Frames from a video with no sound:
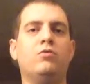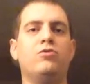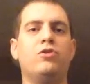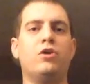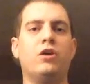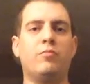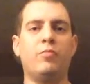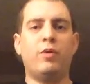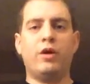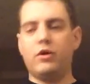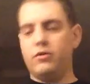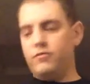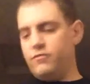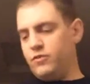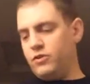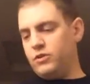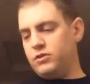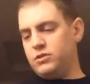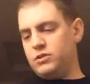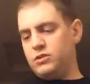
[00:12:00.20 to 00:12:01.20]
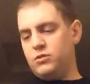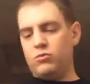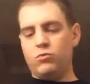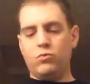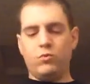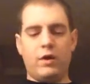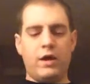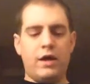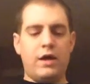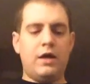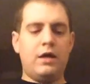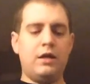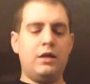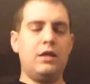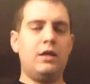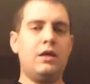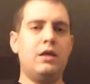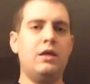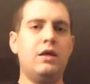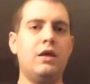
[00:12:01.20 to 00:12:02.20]
Check pattern first.
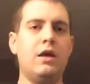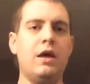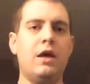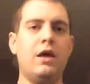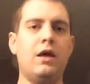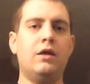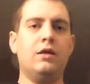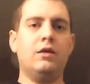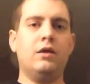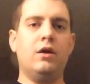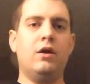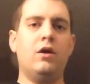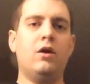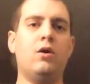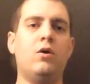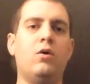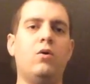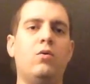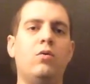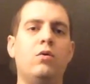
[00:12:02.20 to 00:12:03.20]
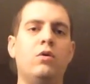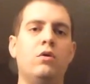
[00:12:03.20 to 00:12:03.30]
Ready and go.